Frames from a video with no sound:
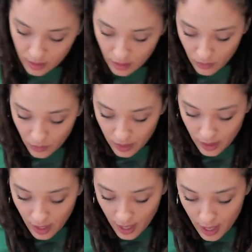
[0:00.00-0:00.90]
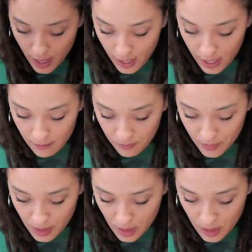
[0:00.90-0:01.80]
Okay.
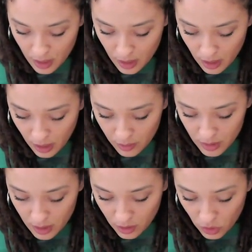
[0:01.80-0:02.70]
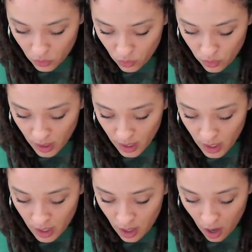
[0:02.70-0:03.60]
I did
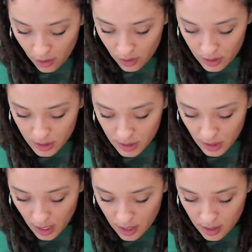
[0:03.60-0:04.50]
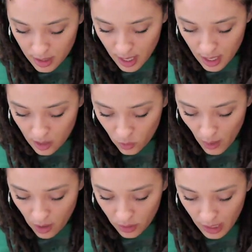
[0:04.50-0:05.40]
three hearts. And then
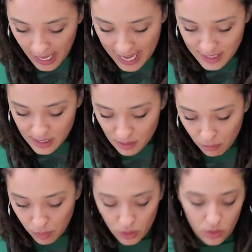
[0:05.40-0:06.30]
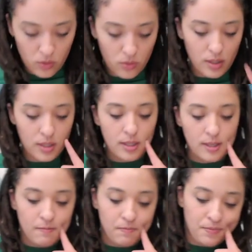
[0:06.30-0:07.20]
how can I add some blue?
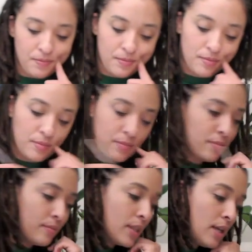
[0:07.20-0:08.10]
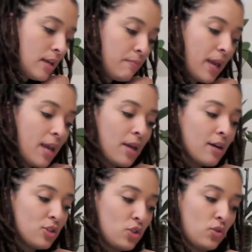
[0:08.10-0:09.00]
Hmm, maybe
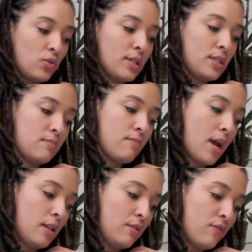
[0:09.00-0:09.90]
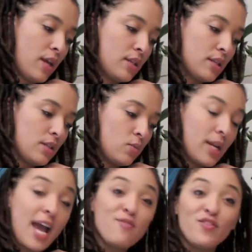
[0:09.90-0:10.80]
I'll do a smiley face because when
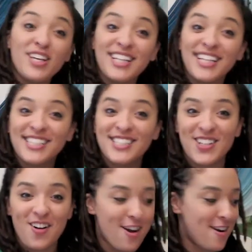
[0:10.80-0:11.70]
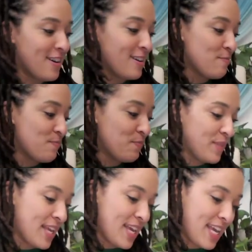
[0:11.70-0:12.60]
I'm feeling strong,
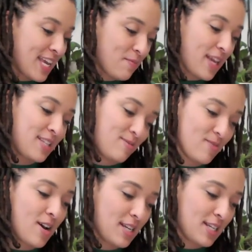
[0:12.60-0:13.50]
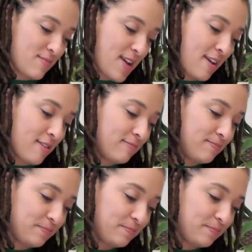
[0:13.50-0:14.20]
it makes me want to smile.